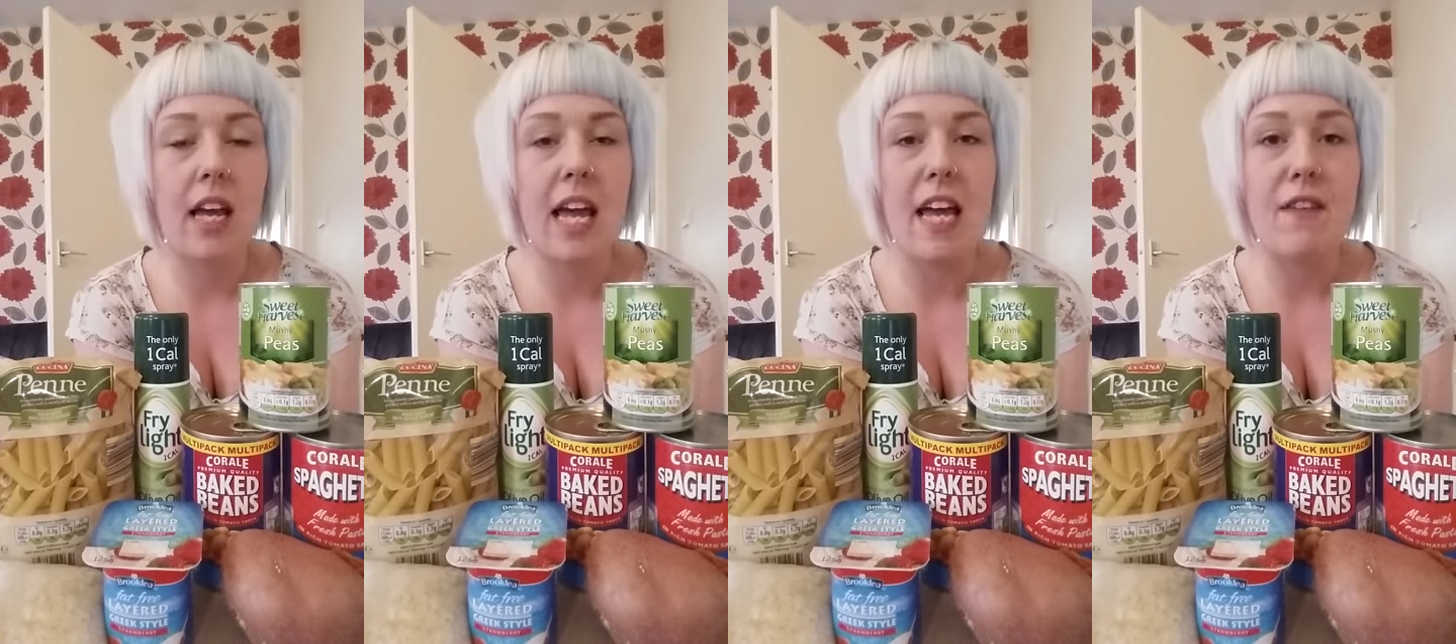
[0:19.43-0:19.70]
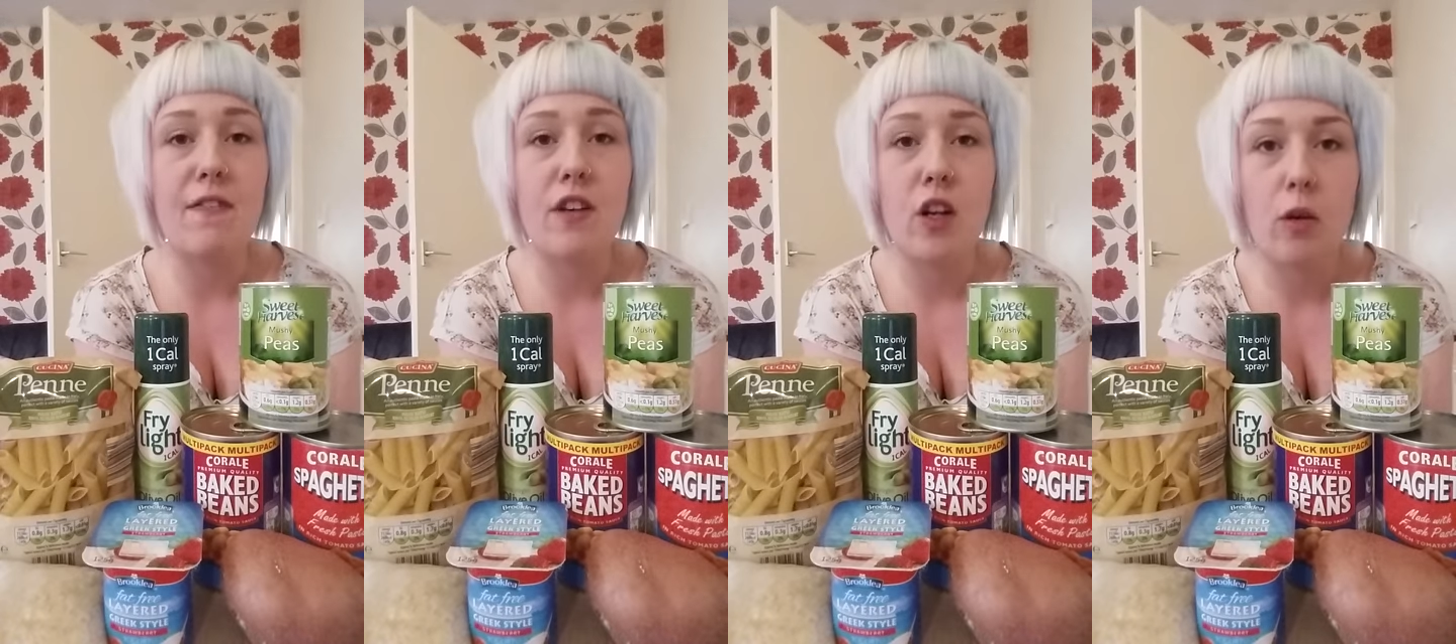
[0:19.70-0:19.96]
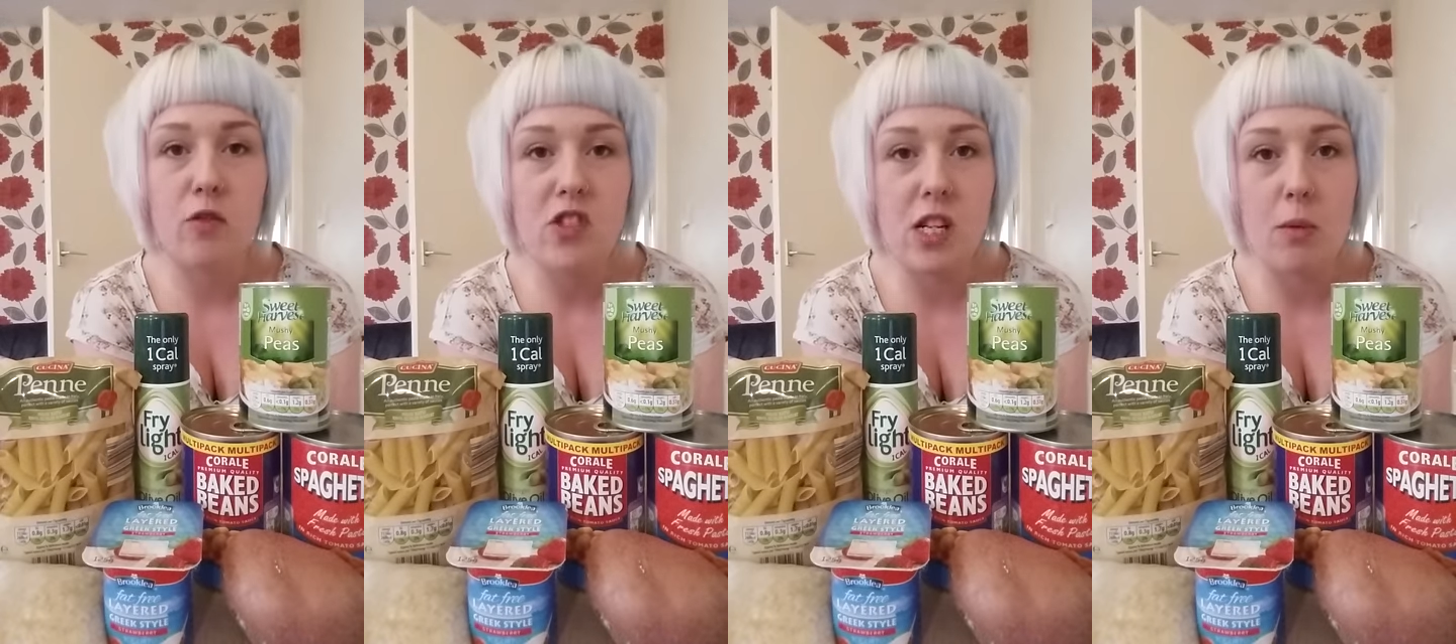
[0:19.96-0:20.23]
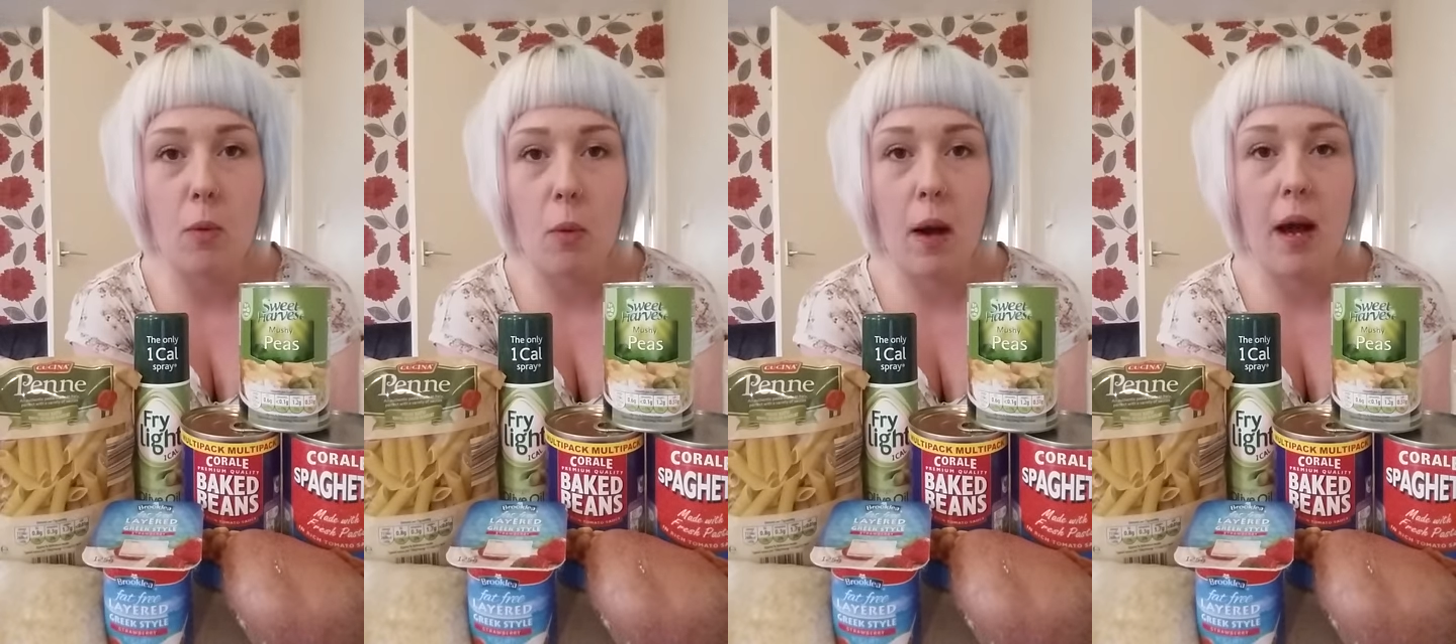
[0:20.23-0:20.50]
if you love
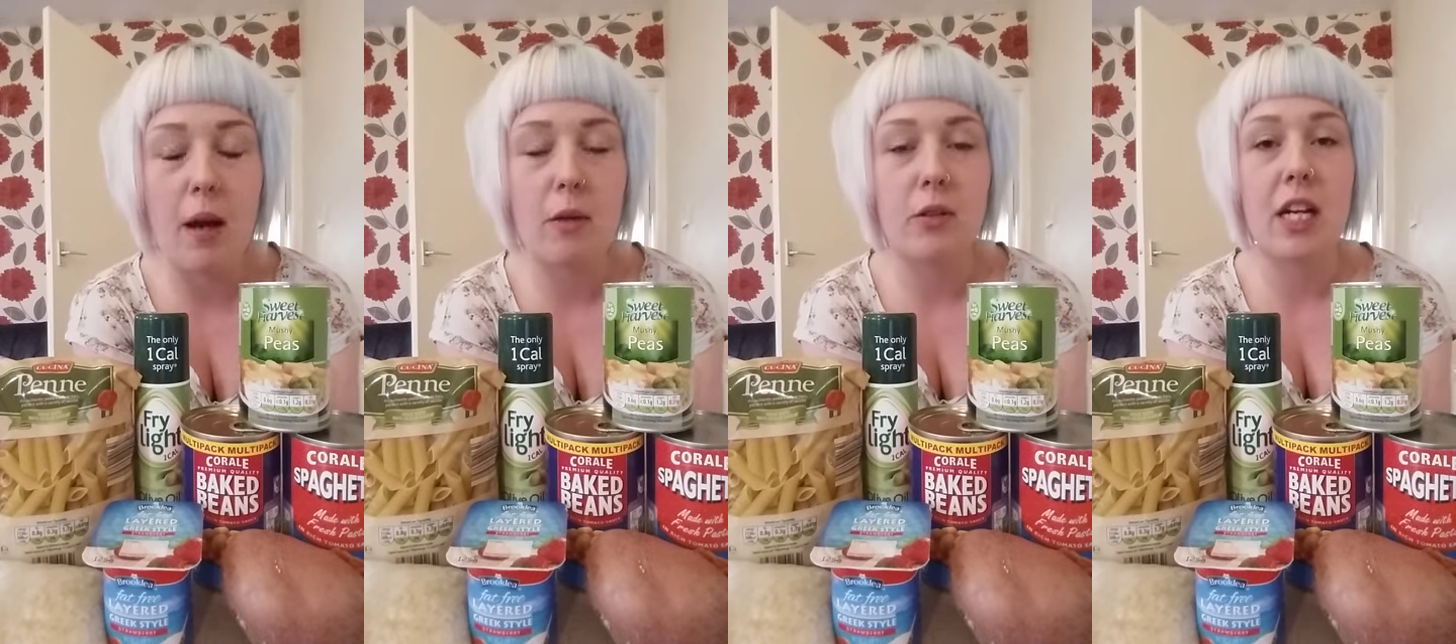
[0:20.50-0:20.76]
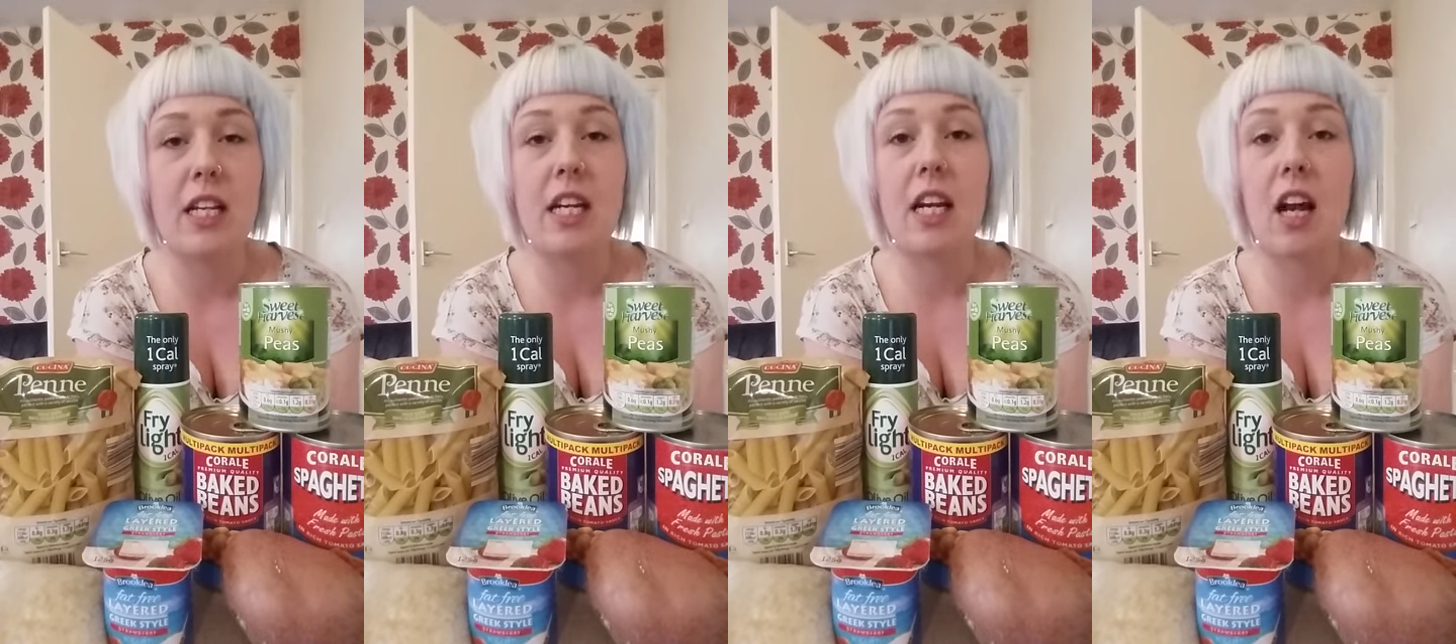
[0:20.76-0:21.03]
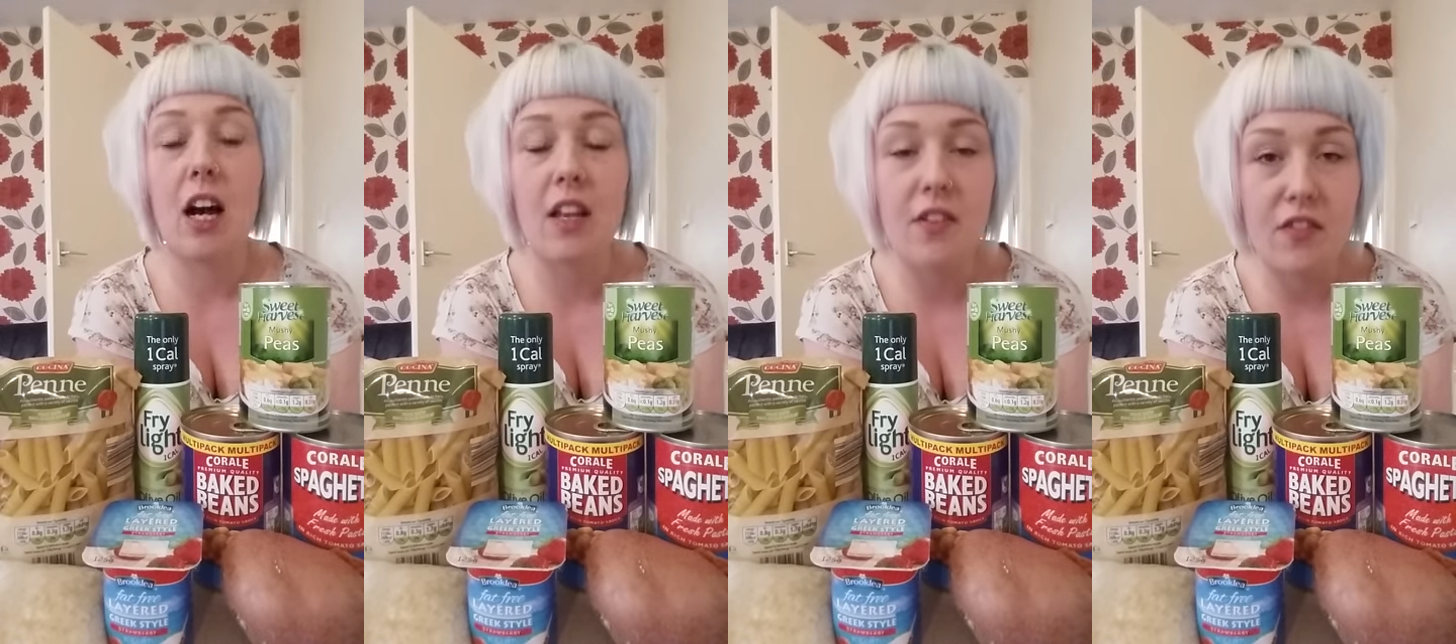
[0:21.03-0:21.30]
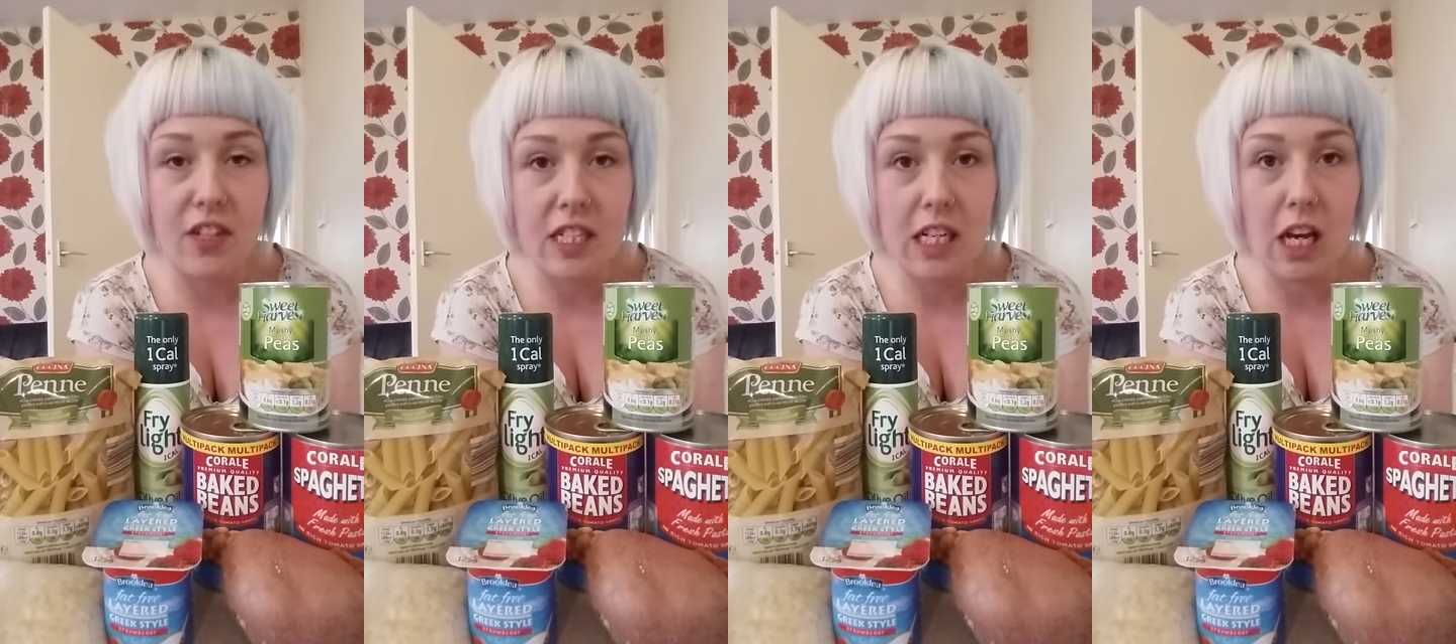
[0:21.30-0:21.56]
Slimming World and you like
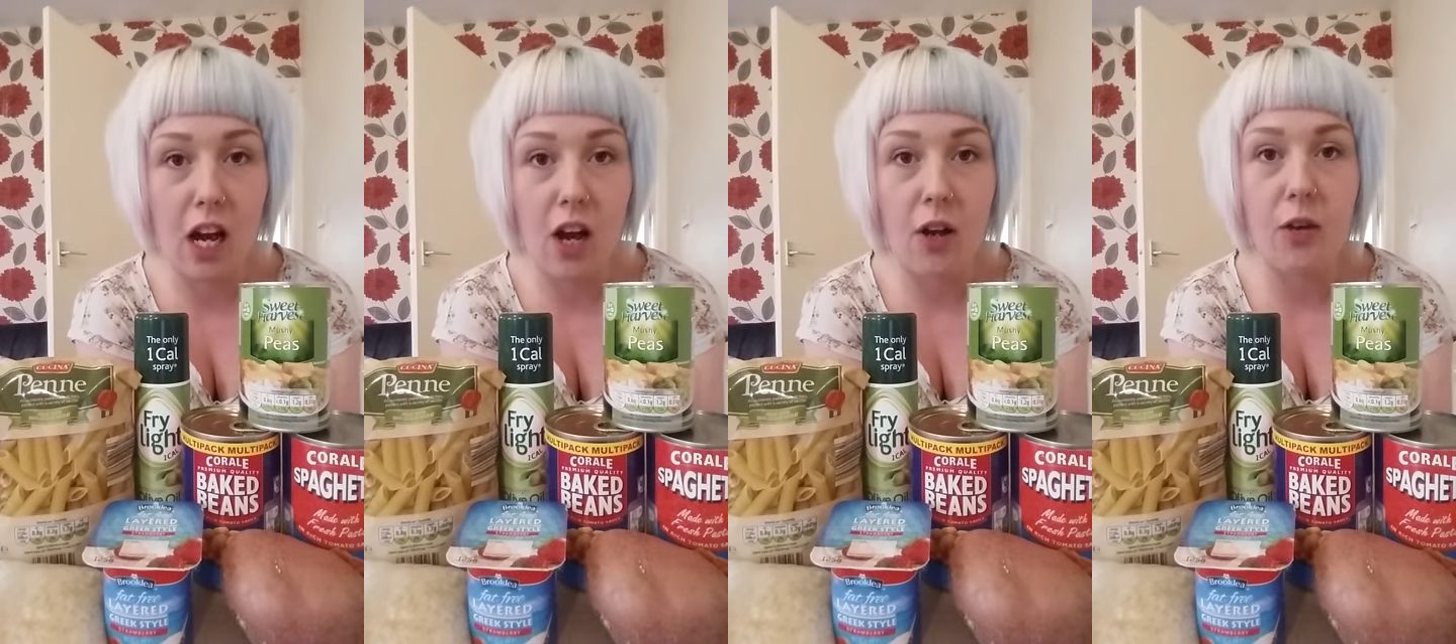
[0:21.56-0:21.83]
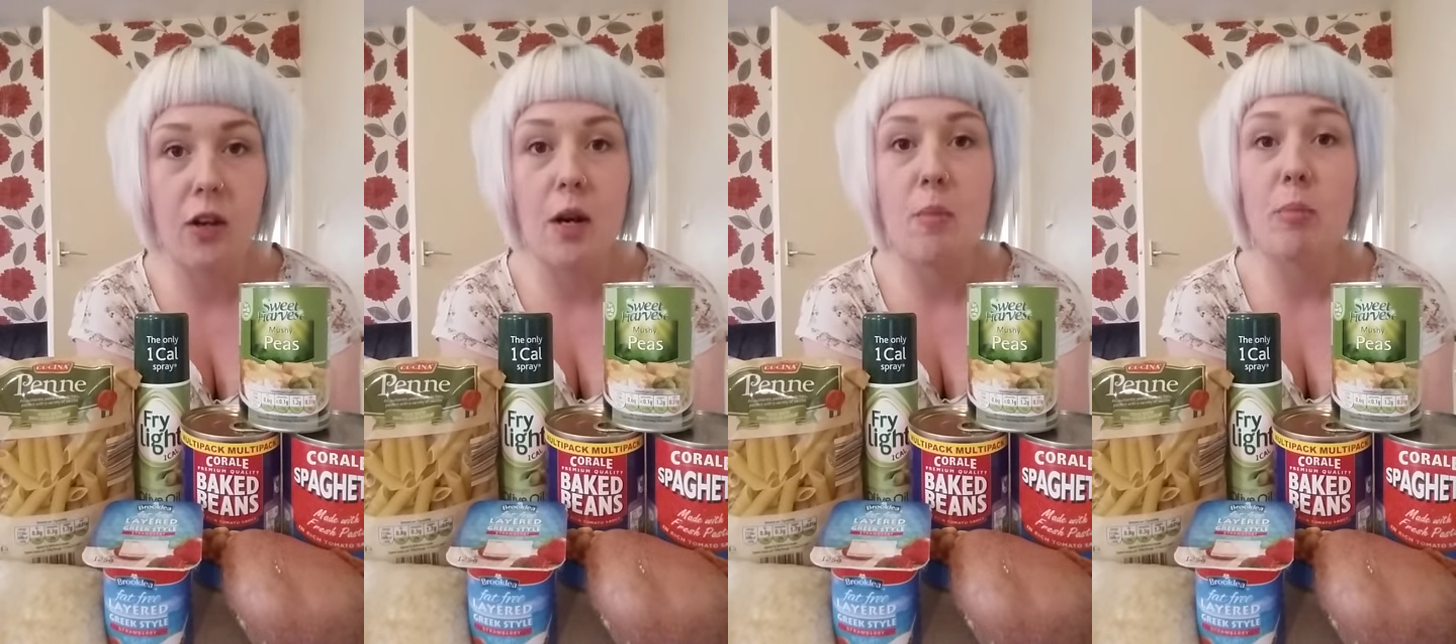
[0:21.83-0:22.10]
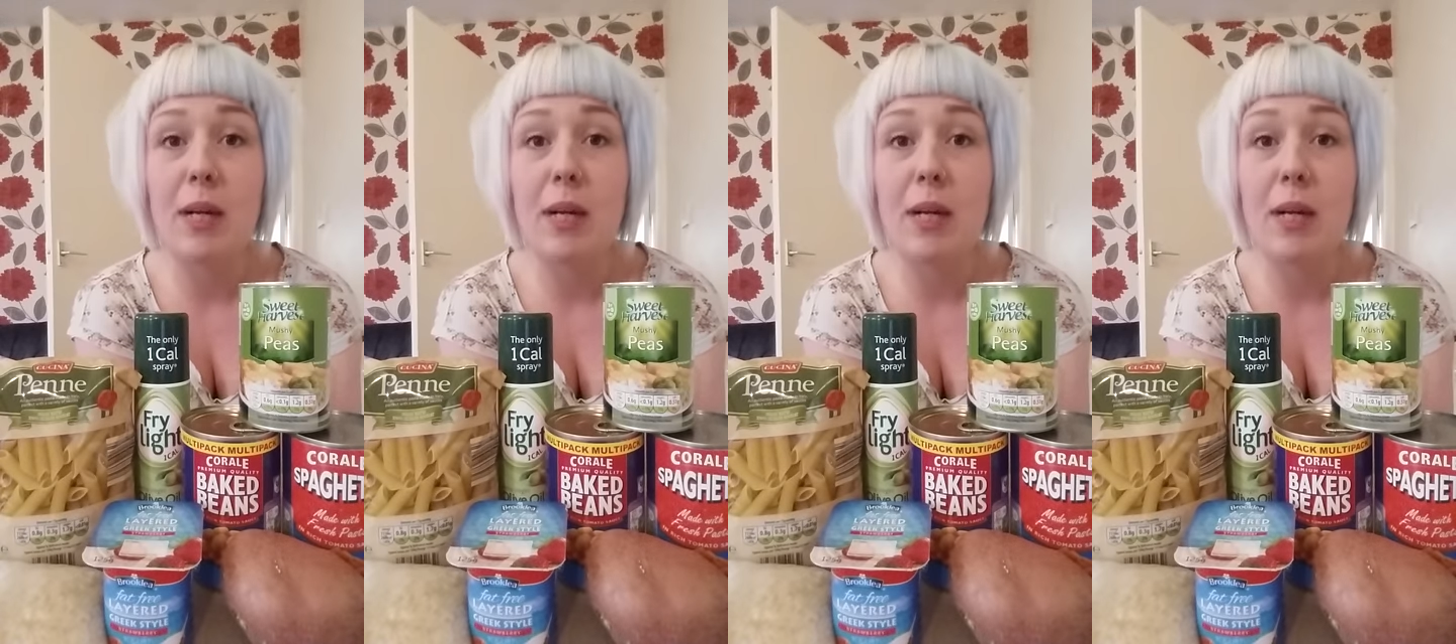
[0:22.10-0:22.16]
the video,